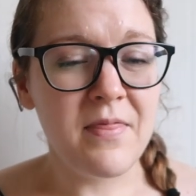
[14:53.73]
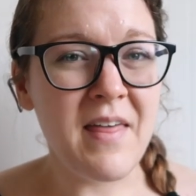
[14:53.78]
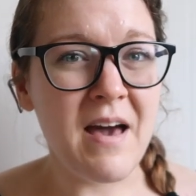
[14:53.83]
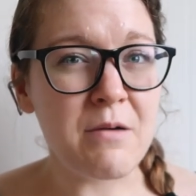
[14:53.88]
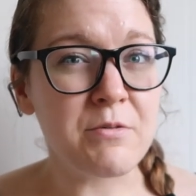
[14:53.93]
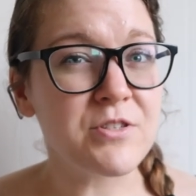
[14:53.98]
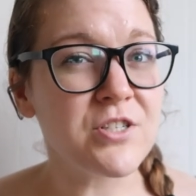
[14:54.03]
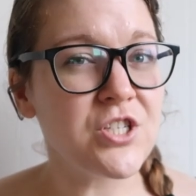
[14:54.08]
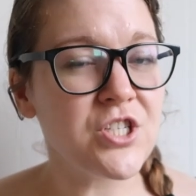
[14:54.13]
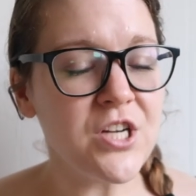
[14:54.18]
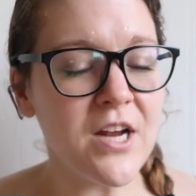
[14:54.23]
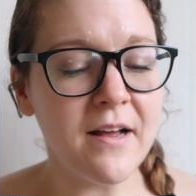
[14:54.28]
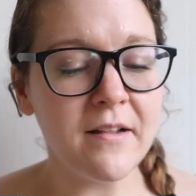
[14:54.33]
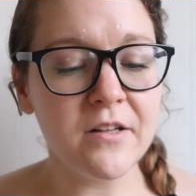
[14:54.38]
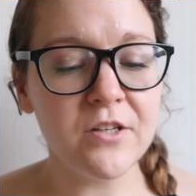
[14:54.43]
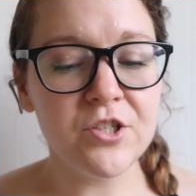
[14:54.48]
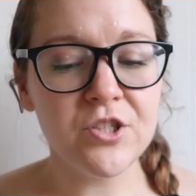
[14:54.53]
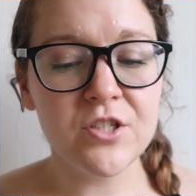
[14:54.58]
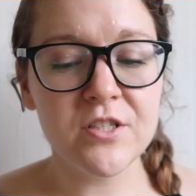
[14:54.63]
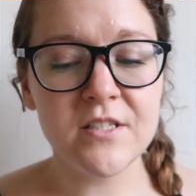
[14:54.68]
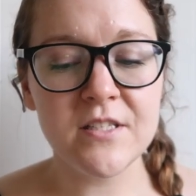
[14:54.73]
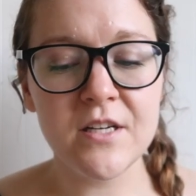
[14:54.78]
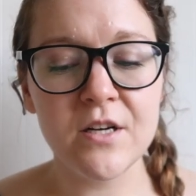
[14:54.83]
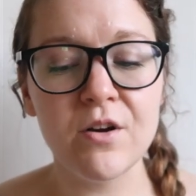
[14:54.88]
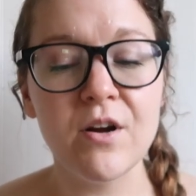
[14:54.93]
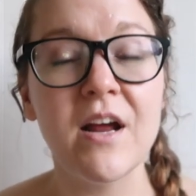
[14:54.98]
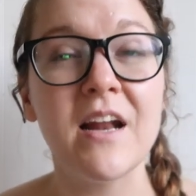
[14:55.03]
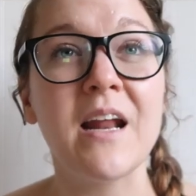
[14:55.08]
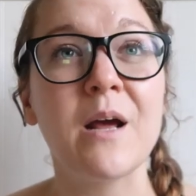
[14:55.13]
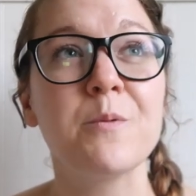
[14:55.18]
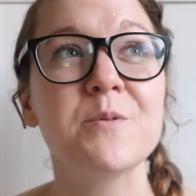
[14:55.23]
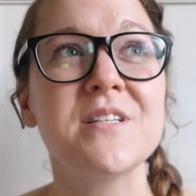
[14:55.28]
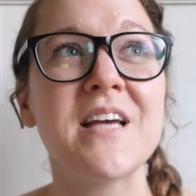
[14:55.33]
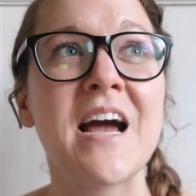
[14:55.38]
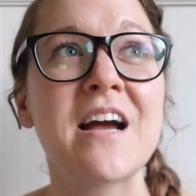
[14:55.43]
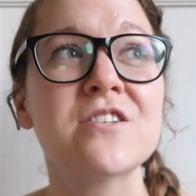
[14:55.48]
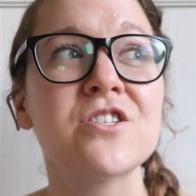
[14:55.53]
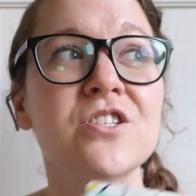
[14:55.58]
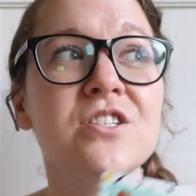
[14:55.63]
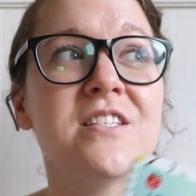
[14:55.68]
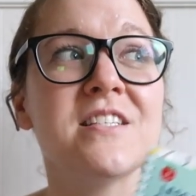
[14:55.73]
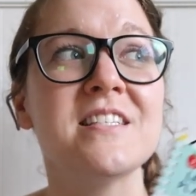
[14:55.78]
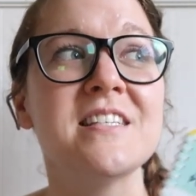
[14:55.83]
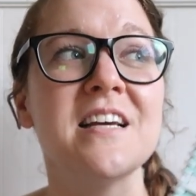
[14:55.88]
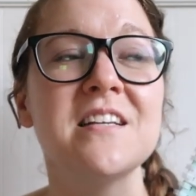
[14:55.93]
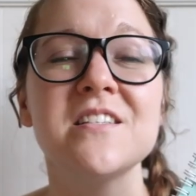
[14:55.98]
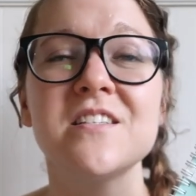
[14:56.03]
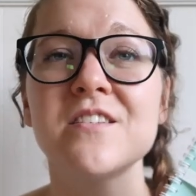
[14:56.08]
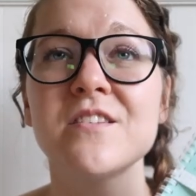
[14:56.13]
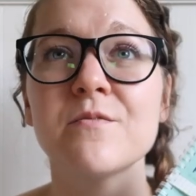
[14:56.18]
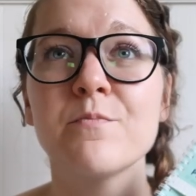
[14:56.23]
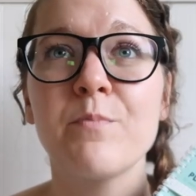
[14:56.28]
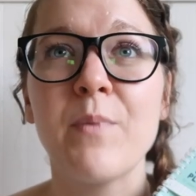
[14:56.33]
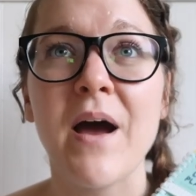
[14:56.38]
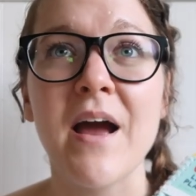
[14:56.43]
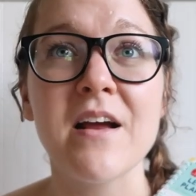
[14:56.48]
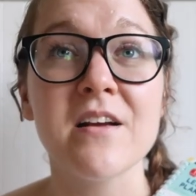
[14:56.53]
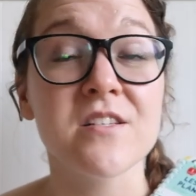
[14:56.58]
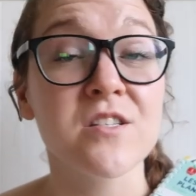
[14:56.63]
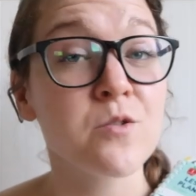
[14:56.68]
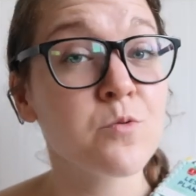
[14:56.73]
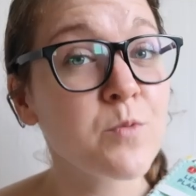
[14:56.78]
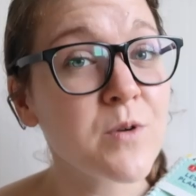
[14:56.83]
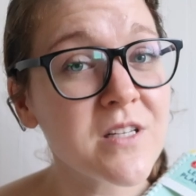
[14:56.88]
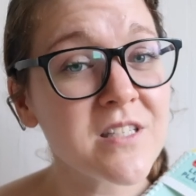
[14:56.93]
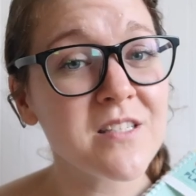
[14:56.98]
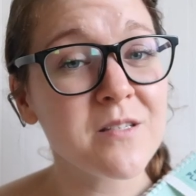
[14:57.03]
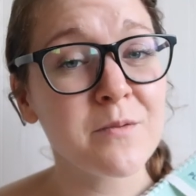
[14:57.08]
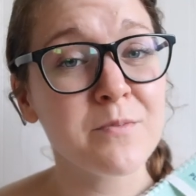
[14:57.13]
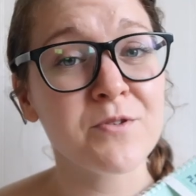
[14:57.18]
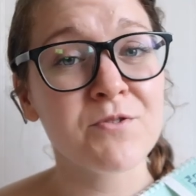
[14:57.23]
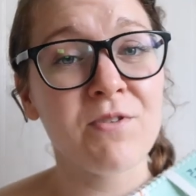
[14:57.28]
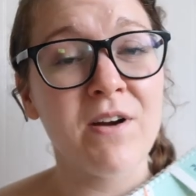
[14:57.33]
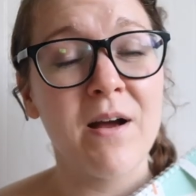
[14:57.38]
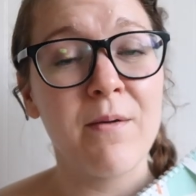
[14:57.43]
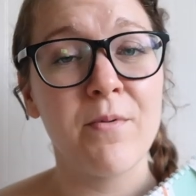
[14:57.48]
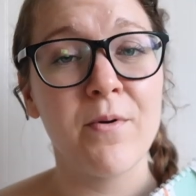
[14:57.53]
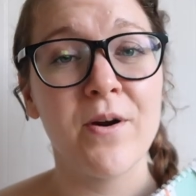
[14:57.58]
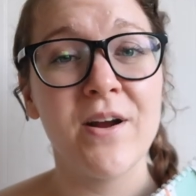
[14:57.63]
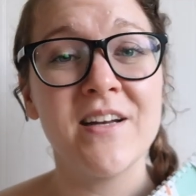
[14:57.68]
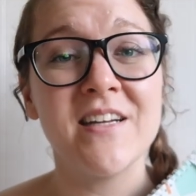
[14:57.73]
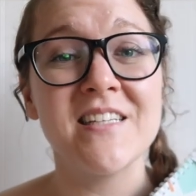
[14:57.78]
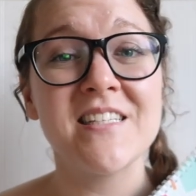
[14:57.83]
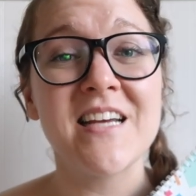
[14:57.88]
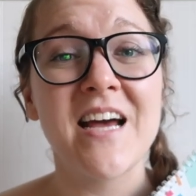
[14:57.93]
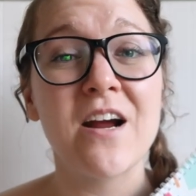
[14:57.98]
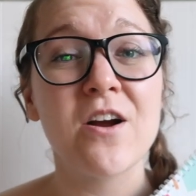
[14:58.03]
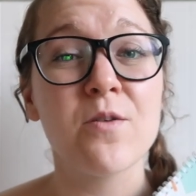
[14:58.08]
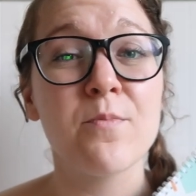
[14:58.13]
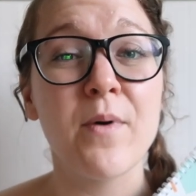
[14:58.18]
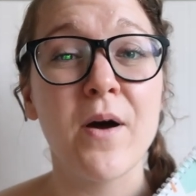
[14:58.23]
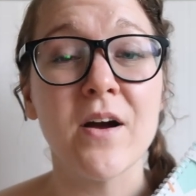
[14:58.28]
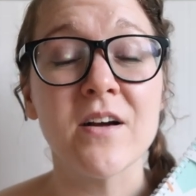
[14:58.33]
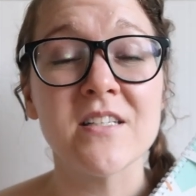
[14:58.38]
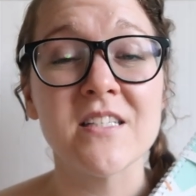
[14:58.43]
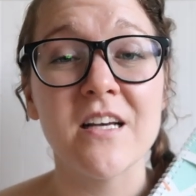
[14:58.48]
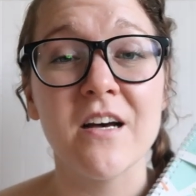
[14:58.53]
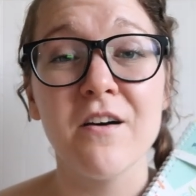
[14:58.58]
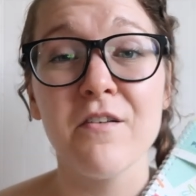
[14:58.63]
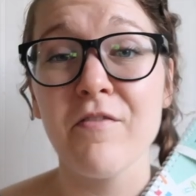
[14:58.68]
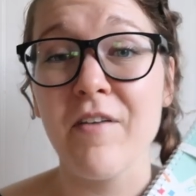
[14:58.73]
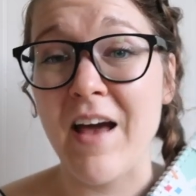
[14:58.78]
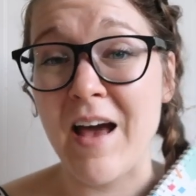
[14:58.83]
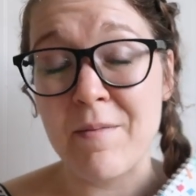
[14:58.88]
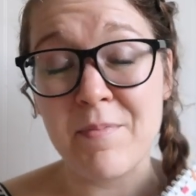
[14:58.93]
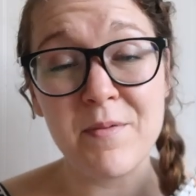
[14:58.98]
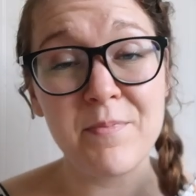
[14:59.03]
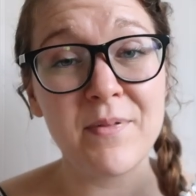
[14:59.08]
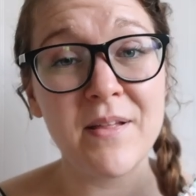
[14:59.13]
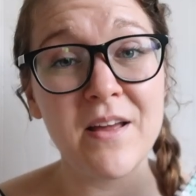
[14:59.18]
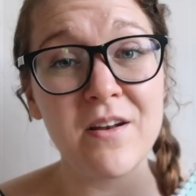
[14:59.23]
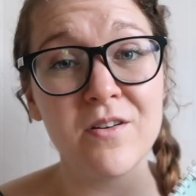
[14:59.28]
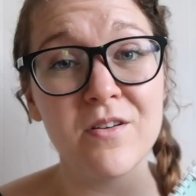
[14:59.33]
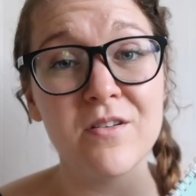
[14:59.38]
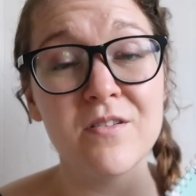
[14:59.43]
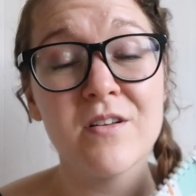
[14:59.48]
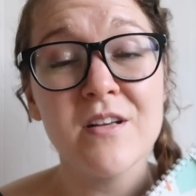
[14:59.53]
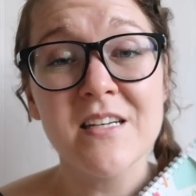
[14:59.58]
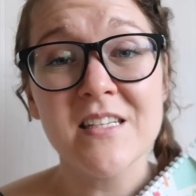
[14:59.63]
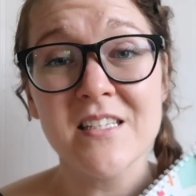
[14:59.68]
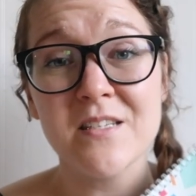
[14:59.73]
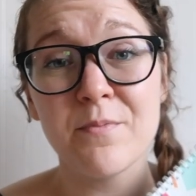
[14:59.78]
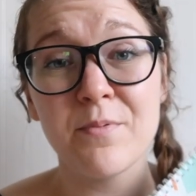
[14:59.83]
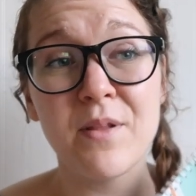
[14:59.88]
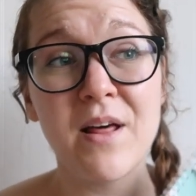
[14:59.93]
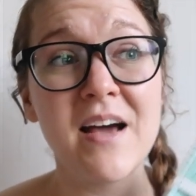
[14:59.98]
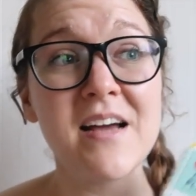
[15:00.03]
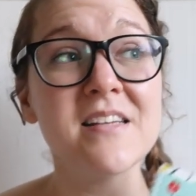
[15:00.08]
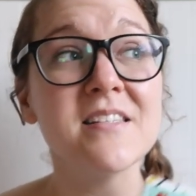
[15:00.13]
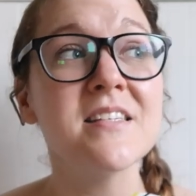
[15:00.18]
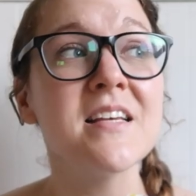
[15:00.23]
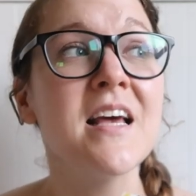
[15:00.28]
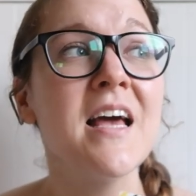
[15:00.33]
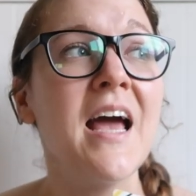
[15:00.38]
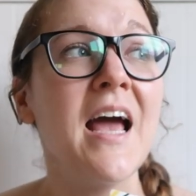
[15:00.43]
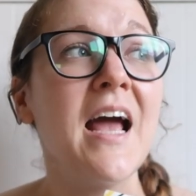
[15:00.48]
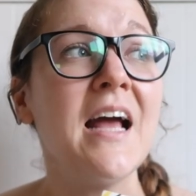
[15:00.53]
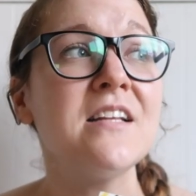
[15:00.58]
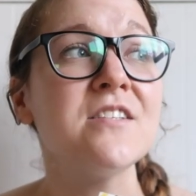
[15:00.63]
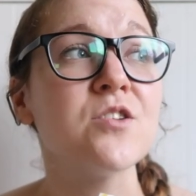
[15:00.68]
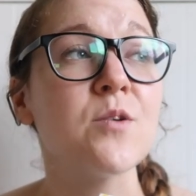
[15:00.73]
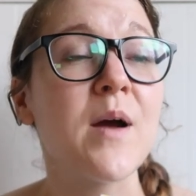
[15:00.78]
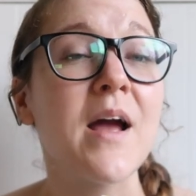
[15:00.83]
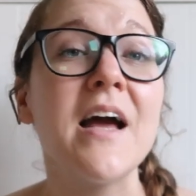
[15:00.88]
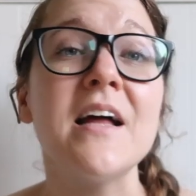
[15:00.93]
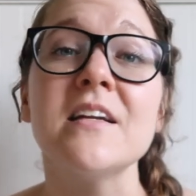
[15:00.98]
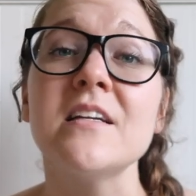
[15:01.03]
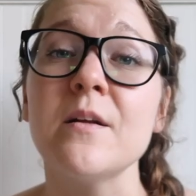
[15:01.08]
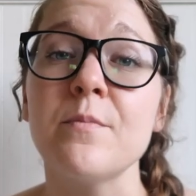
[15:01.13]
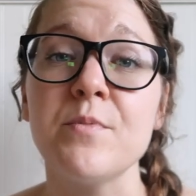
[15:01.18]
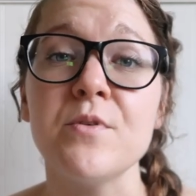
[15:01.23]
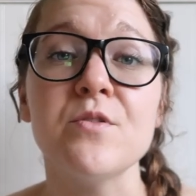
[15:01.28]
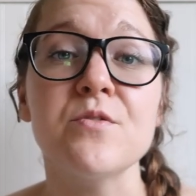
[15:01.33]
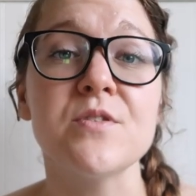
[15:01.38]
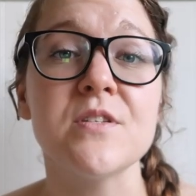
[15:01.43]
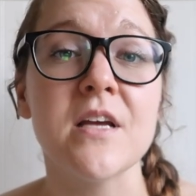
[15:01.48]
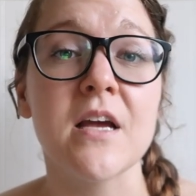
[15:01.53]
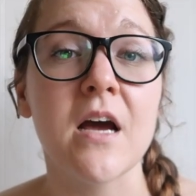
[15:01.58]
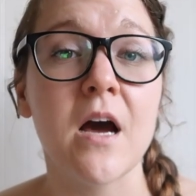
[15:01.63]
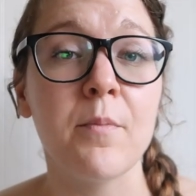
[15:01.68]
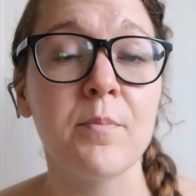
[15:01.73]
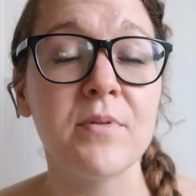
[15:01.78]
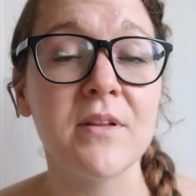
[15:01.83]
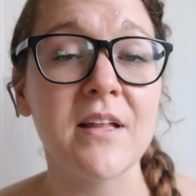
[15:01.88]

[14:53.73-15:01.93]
That was a challenge this year, and I was actually sent by a sweet subscriber an entire box of Happy Planner supplies, and so I ended up using a